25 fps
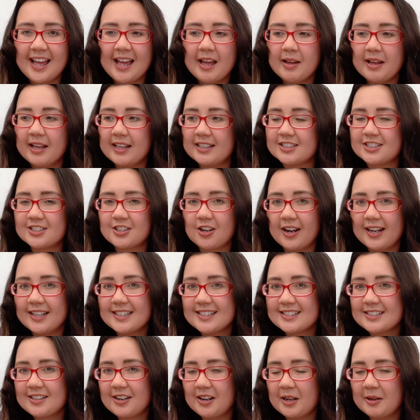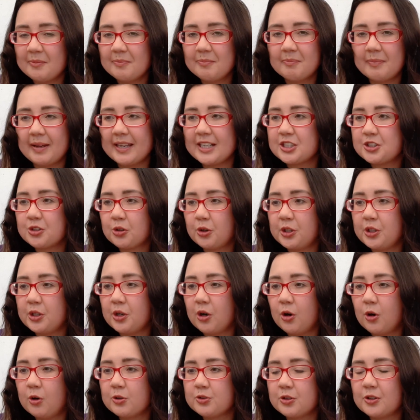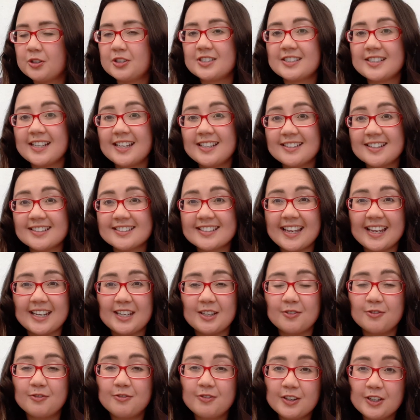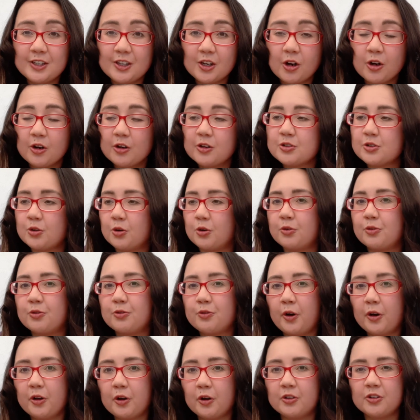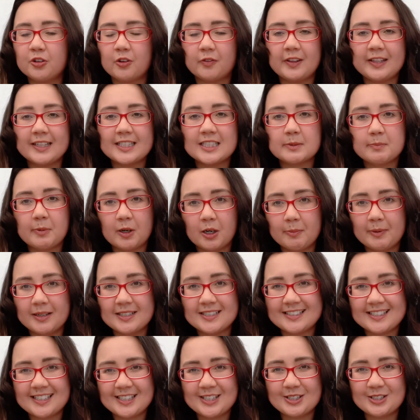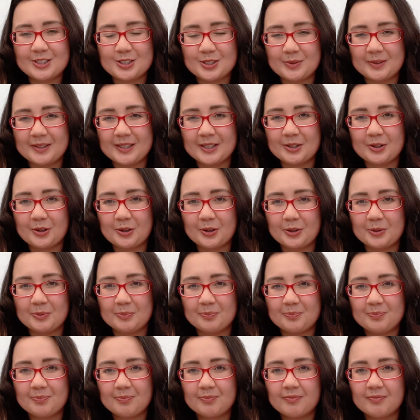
And Science Time, make sure you also send us any videos or photos of the experimenting that you're doing at home,